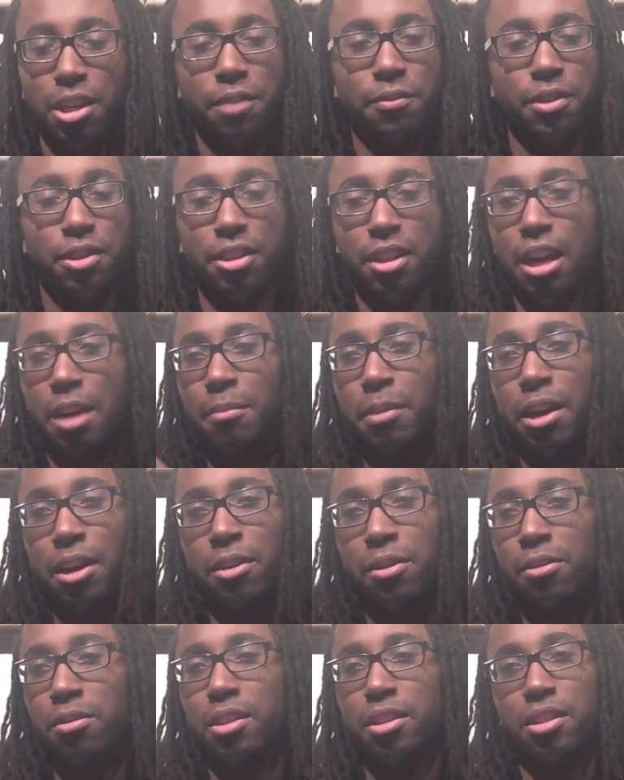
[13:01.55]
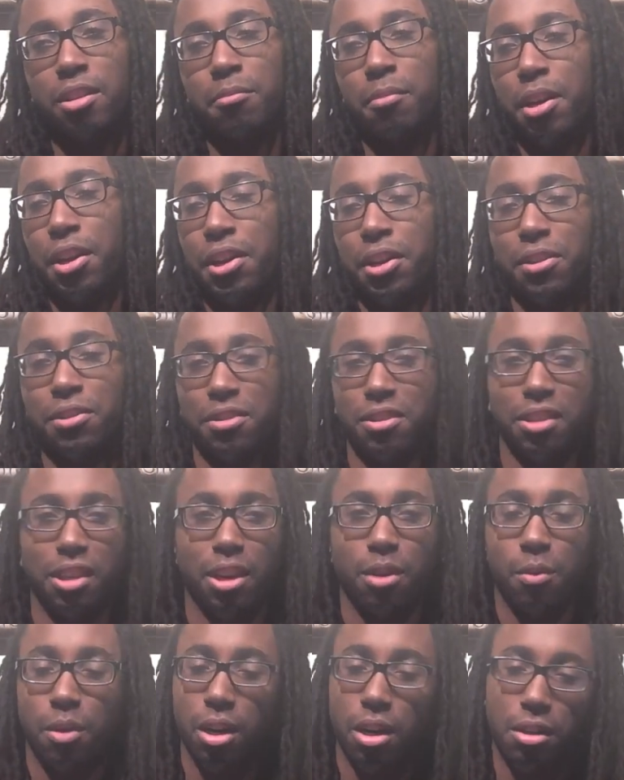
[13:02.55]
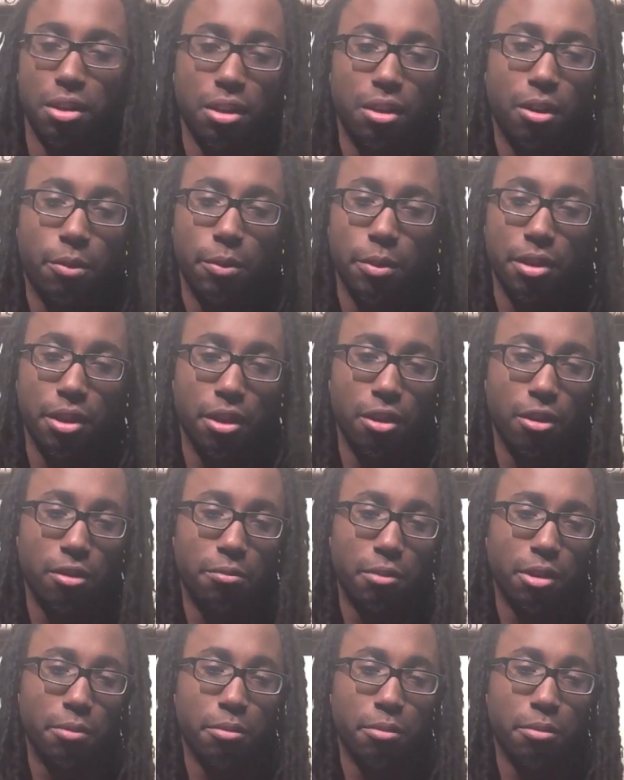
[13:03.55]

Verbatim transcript: If it's not my own, it's somebody else's that I watch that always kill me.